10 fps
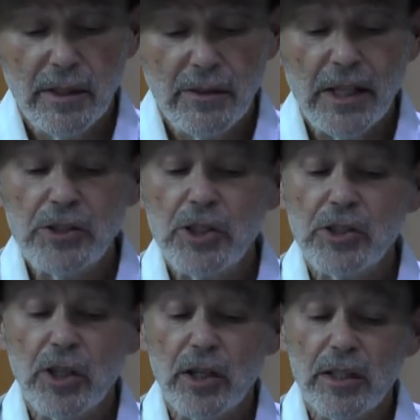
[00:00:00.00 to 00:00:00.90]
that she
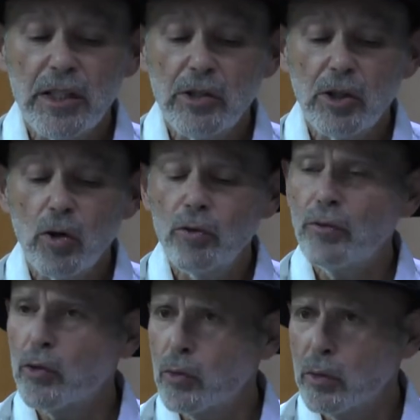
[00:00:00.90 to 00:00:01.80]
saw ki
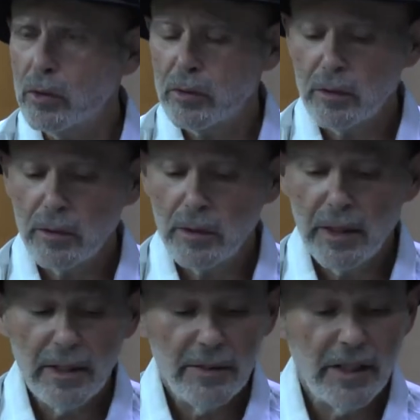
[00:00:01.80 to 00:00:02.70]
tovhu,
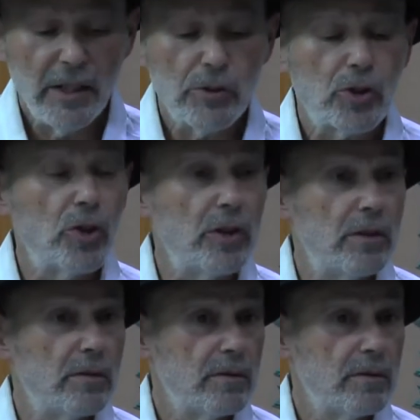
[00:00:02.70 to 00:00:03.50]
that he was good.